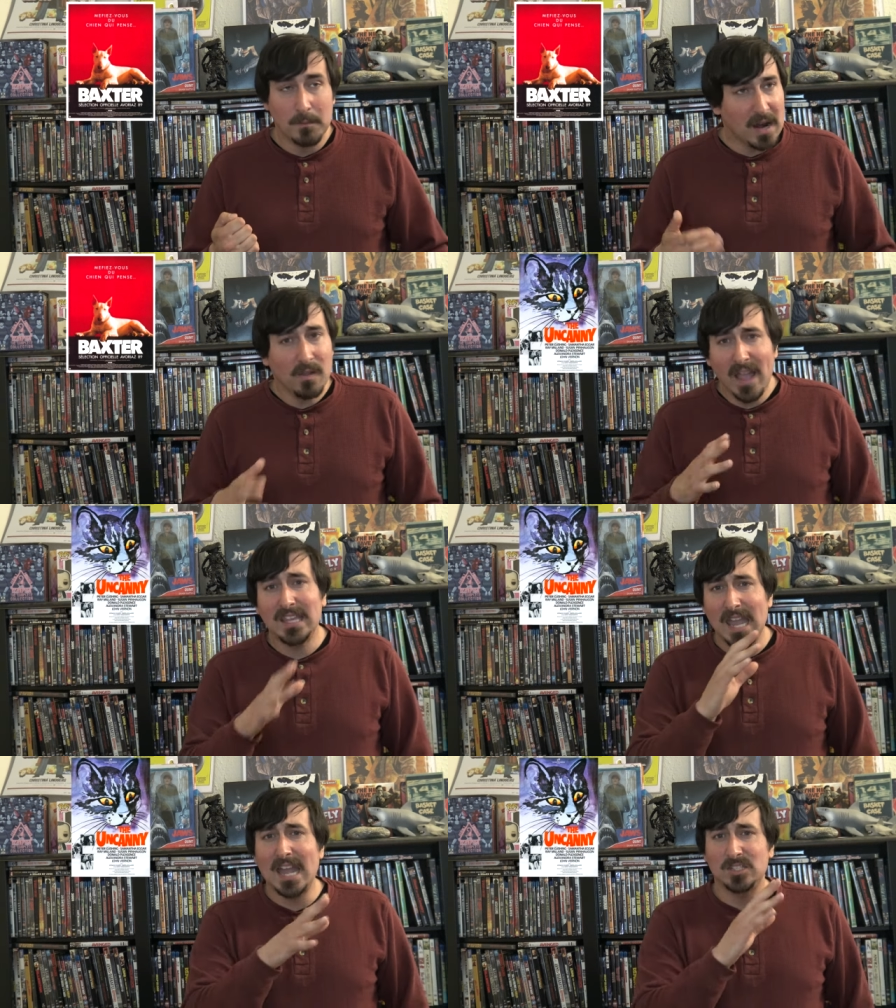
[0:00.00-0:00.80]
But I
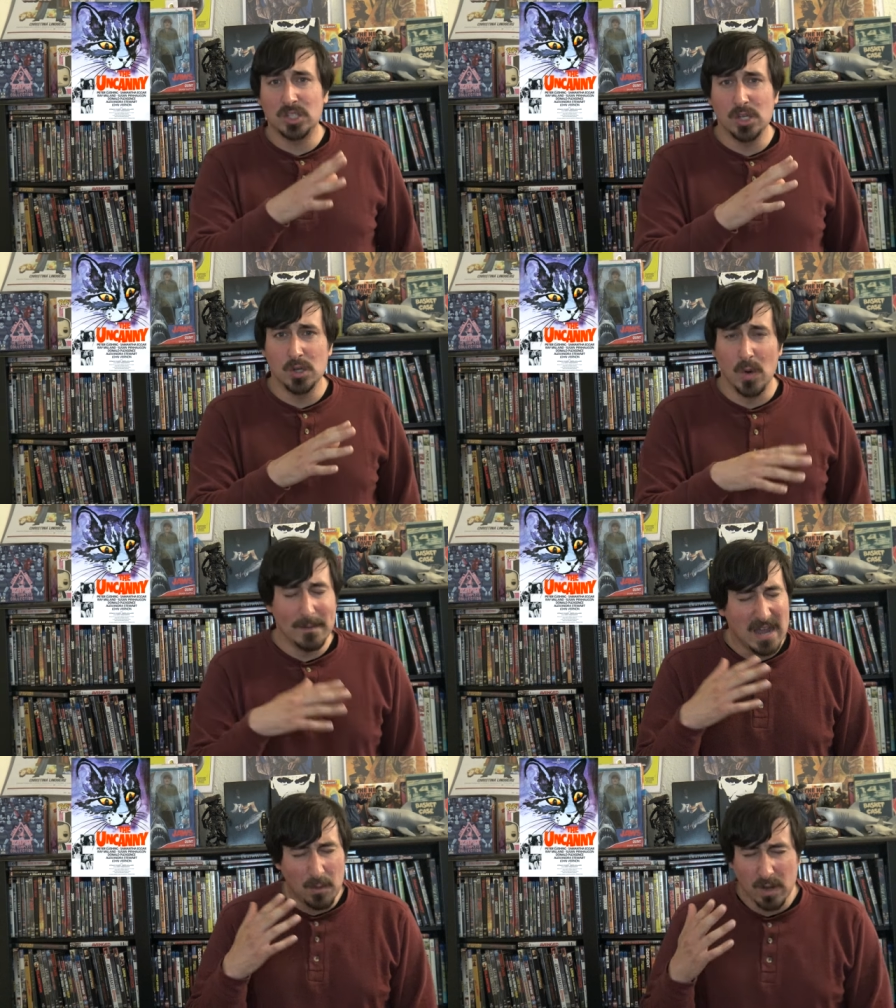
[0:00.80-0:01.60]
like cats too.
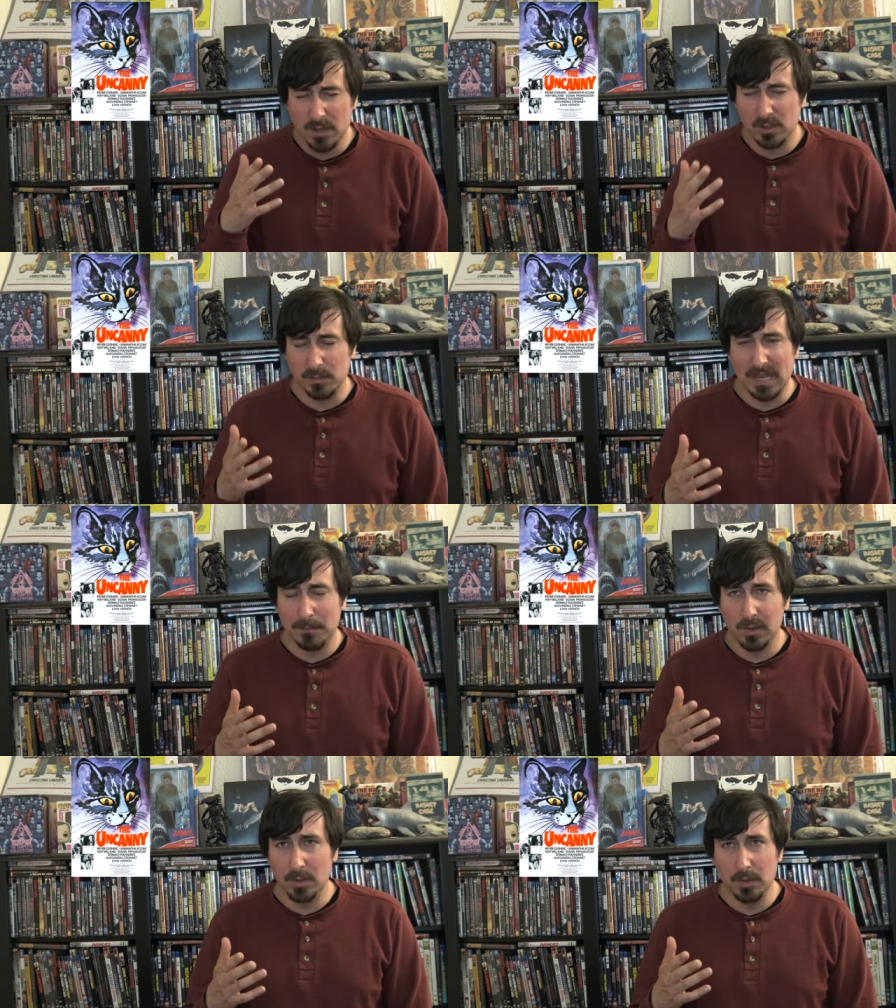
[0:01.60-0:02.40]
I'm not one of those
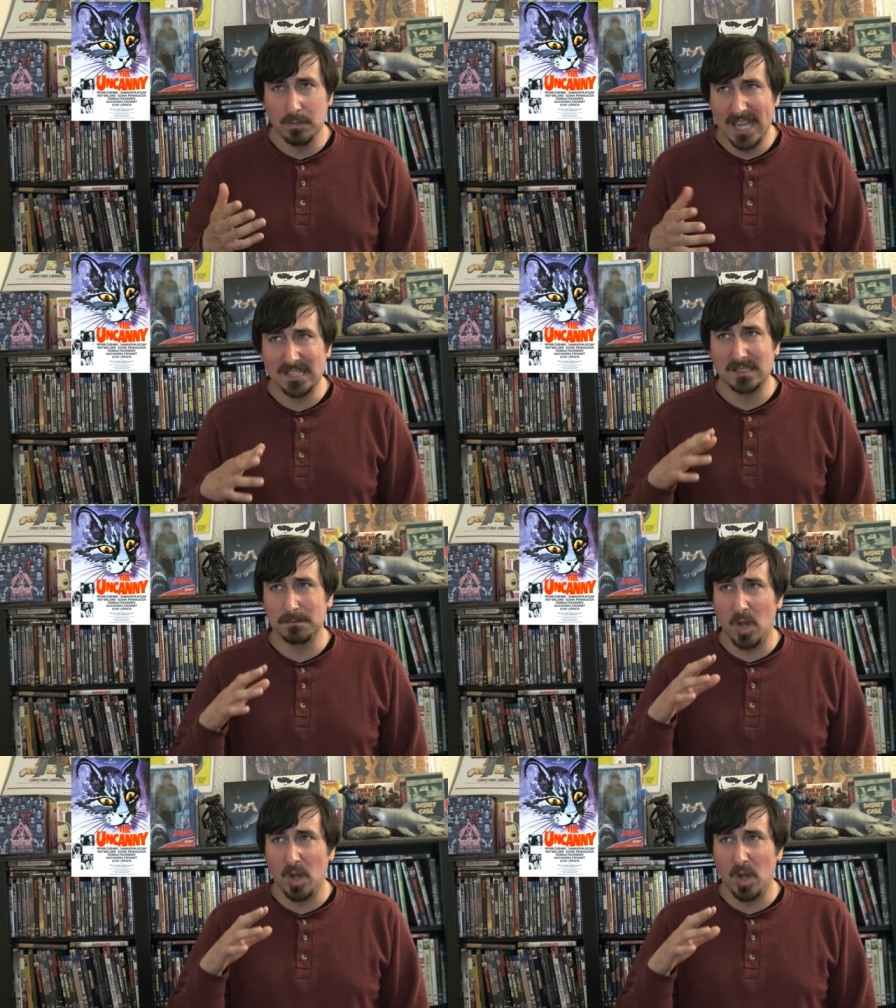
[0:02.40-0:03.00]
people who gets